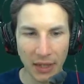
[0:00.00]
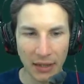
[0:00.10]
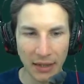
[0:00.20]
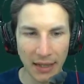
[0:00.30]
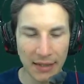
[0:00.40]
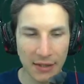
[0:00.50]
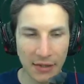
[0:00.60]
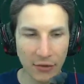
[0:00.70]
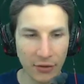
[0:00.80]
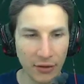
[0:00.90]
That's
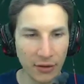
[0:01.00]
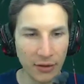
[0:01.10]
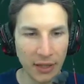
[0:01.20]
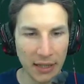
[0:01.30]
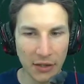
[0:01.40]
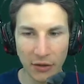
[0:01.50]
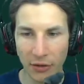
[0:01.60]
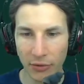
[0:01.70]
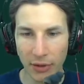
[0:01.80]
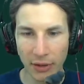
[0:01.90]
your
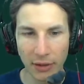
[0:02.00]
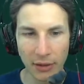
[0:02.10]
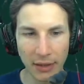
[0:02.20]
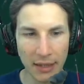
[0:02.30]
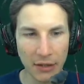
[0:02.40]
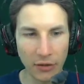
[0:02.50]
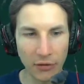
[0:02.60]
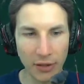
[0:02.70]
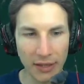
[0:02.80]
local